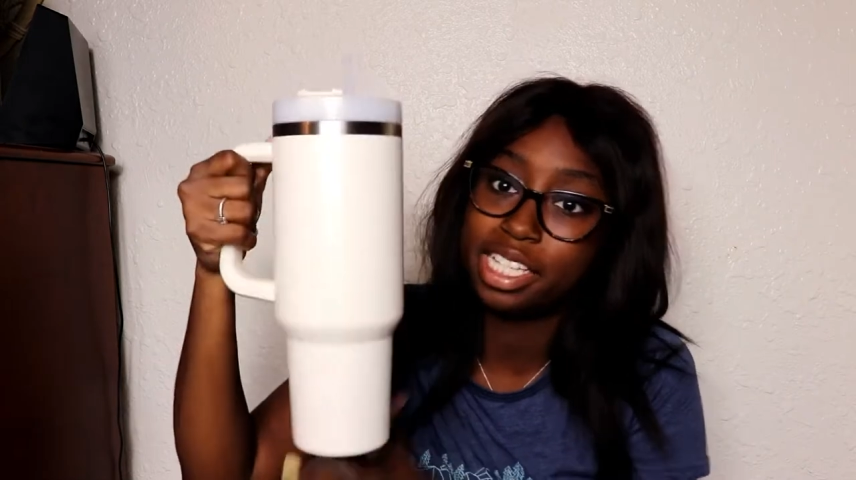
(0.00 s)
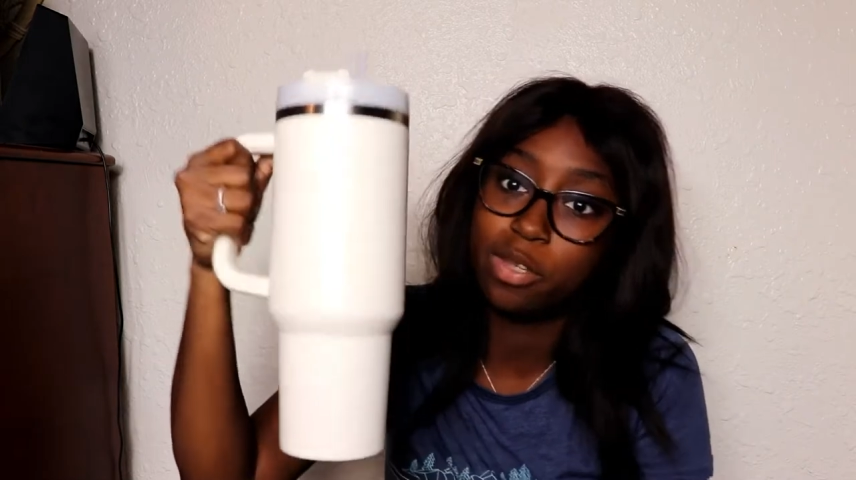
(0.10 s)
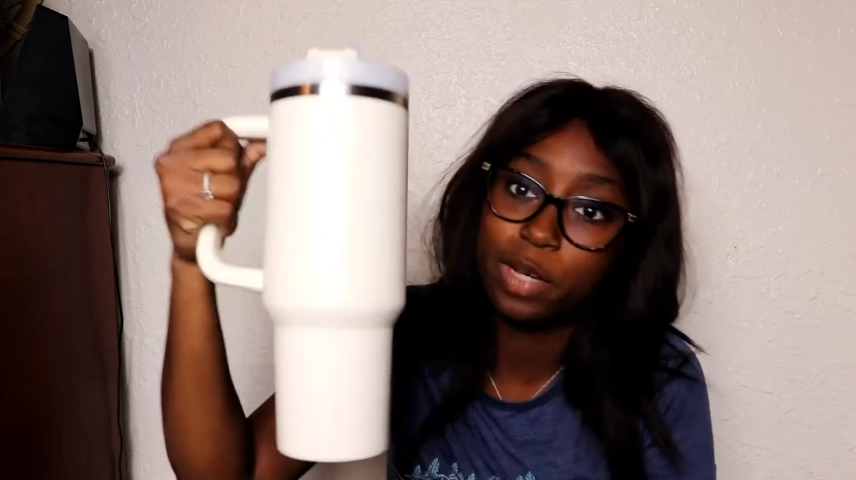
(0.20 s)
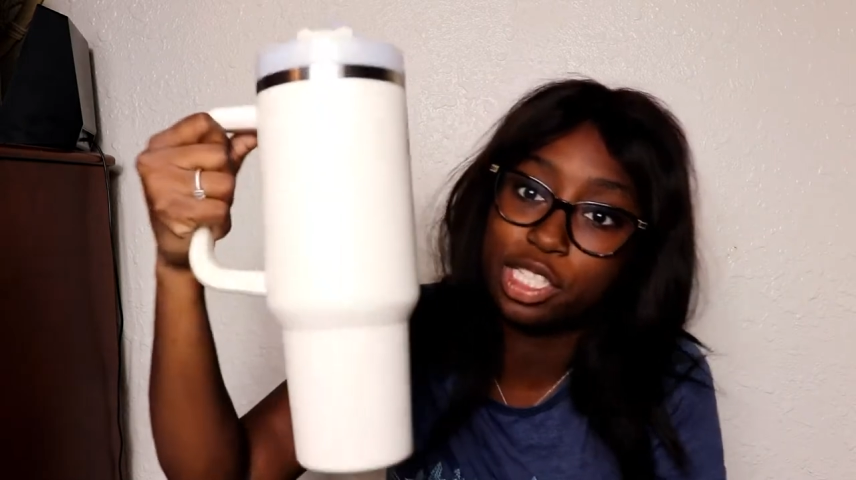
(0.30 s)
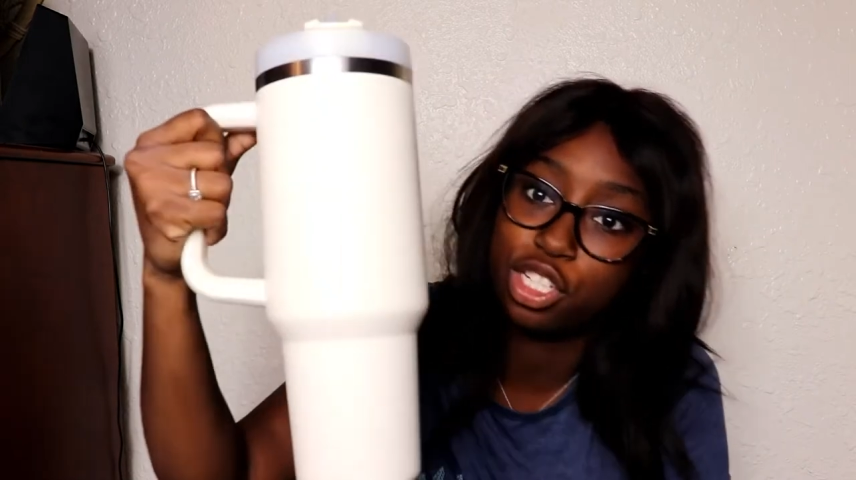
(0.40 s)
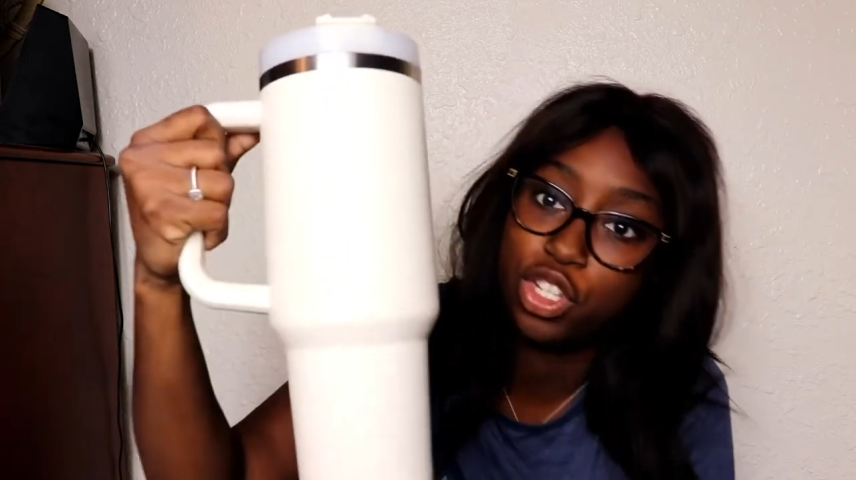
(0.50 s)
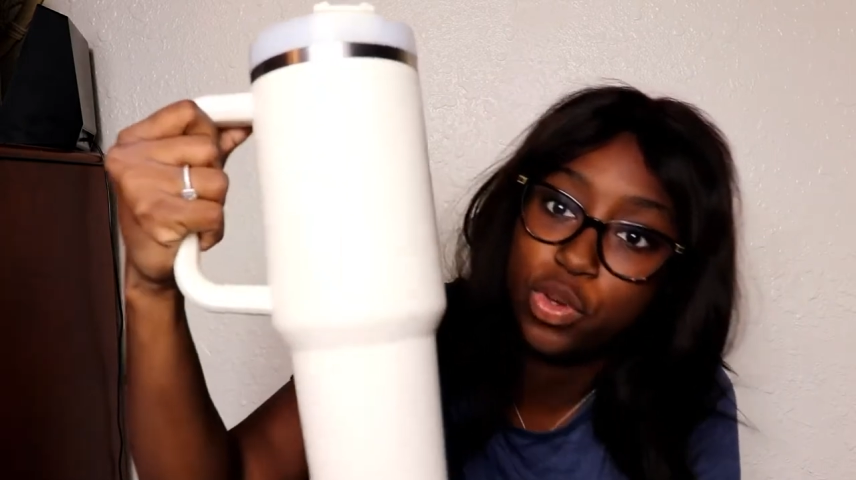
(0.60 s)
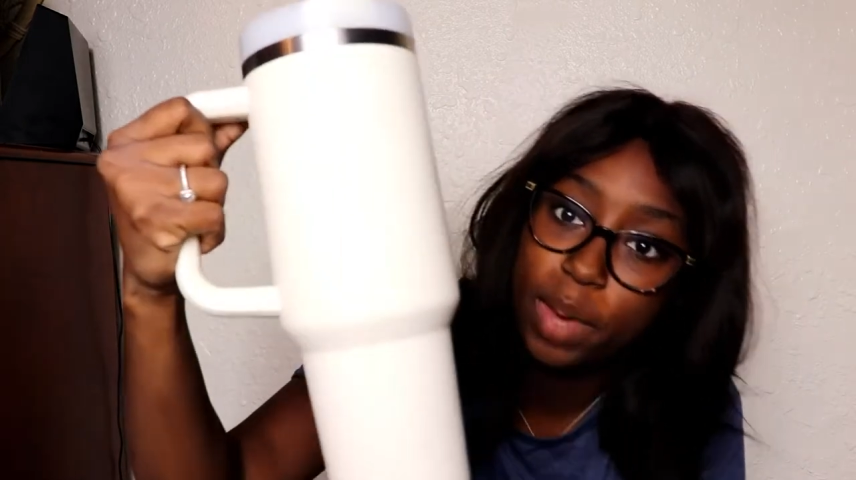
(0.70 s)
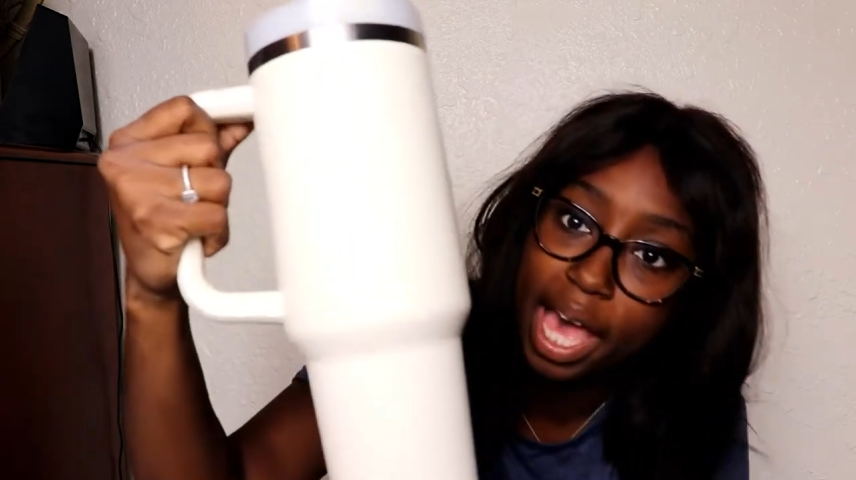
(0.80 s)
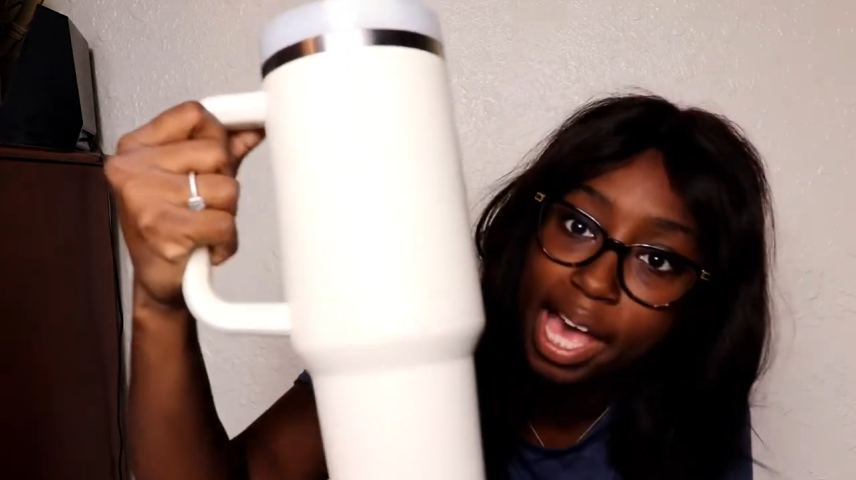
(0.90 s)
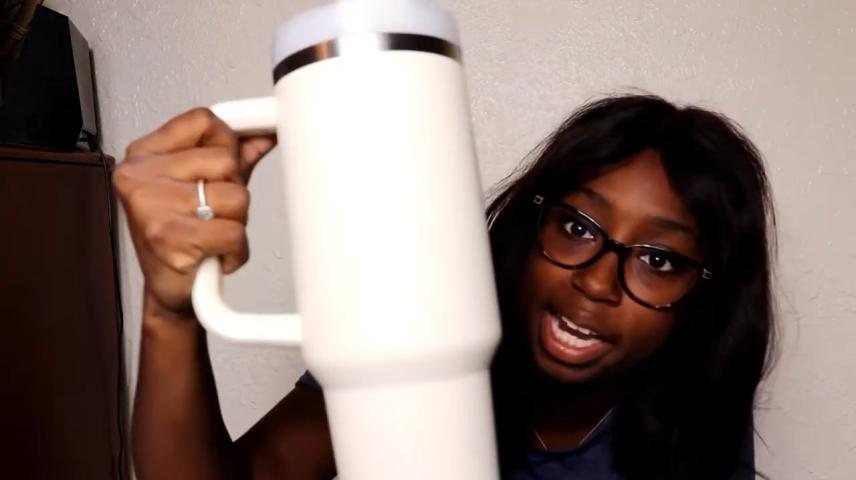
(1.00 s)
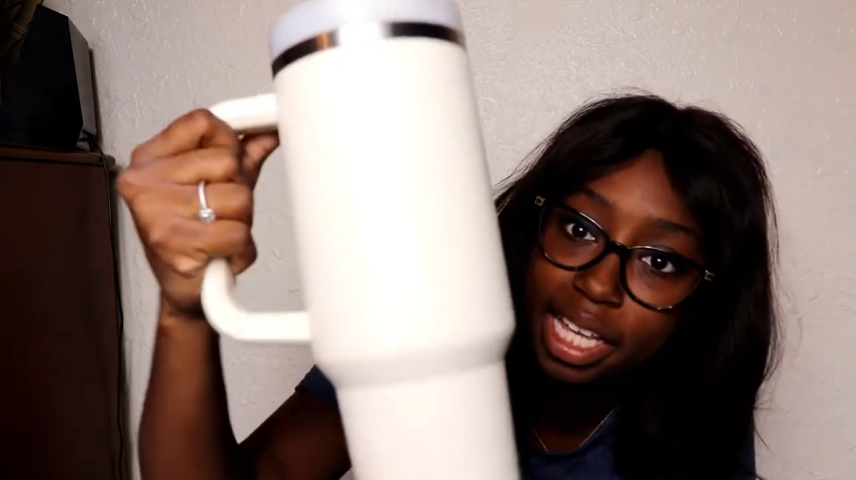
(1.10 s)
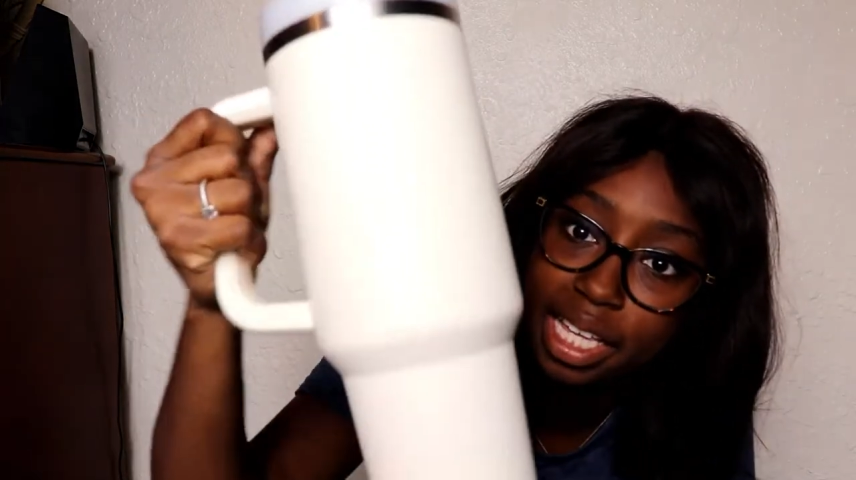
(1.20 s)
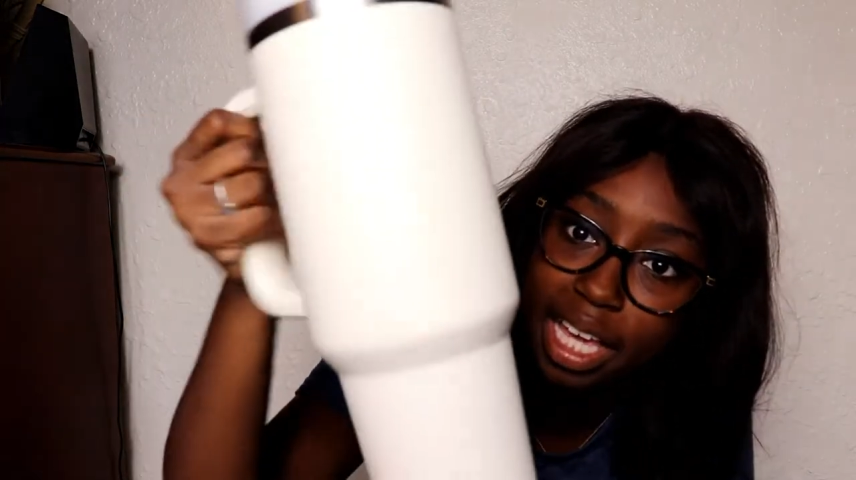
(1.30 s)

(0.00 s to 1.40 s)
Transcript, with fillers: because it wasn't too bad